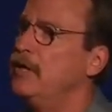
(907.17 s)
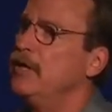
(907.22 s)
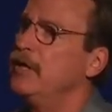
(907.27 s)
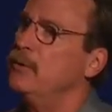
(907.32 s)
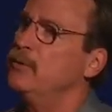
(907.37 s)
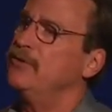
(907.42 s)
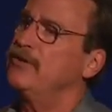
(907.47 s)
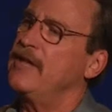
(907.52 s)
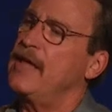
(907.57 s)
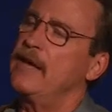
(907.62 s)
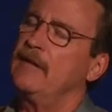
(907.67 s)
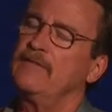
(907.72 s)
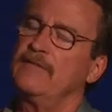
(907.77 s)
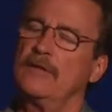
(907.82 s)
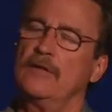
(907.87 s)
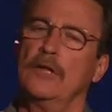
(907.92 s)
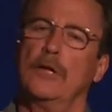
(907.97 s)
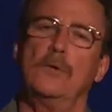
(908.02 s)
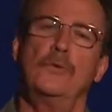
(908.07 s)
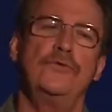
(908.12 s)
it was at its
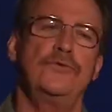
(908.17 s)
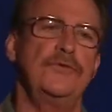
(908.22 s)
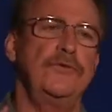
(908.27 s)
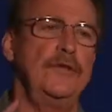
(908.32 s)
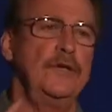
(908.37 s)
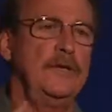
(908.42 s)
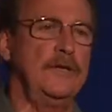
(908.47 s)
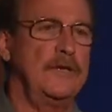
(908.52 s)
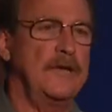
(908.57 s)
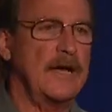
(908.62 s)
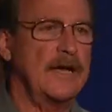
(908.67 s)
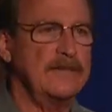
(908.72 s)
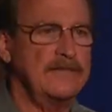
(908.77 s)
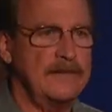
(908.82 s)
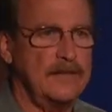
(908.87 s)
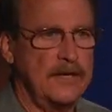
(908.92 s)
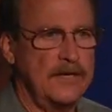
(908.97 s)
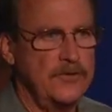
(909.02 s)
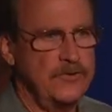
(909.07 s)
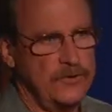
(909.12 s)
lowest, the
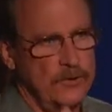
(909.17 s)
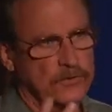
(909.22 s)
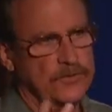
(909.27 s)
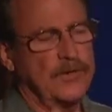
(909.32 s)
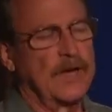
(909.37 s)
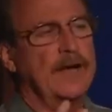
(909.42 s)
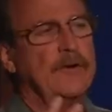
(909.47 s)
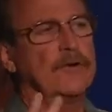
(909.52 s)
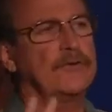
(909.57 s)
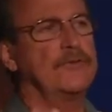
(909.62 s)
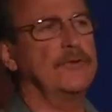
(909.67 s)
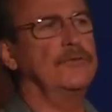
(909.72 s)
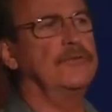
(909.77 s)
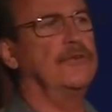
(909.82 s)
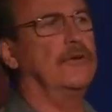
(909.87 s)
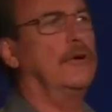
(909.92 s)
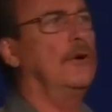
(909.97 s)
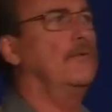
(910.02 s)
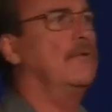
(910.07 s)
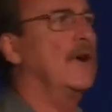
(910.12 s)
constellation Osiris,
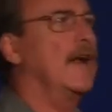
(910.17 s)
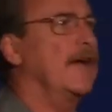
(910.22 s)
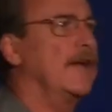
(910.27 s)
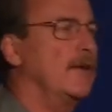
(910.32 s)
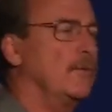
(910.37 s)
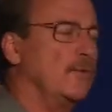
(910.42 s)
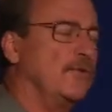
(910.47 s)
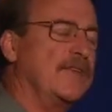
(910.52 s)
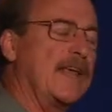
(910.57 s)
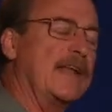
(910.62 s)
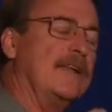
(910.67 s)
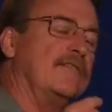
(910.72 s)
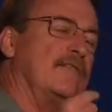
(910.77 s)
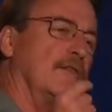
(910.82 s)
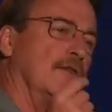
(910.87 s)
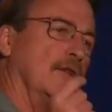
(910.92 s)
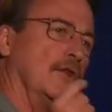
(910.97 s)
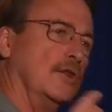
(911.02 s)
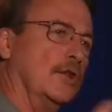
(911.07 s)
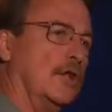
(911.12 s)
Orion, was at its
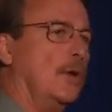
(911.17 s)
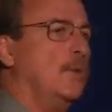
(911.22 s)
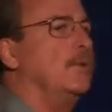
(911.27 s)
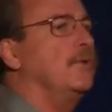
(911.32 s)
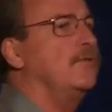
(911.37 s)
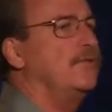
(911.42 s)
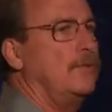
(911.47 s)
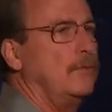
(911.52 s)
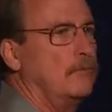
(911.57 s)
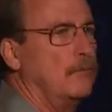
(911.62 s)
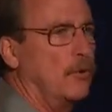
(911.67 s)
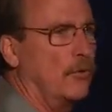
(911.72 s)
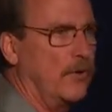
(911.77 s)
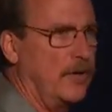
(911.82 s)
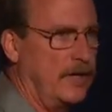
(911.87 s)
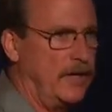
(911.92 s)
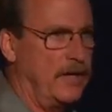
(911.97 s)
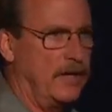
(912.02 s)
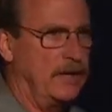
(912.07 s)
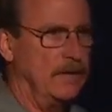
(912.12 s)
lowest
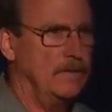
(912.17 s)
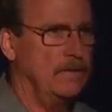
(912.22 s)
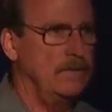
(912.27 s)
meridian,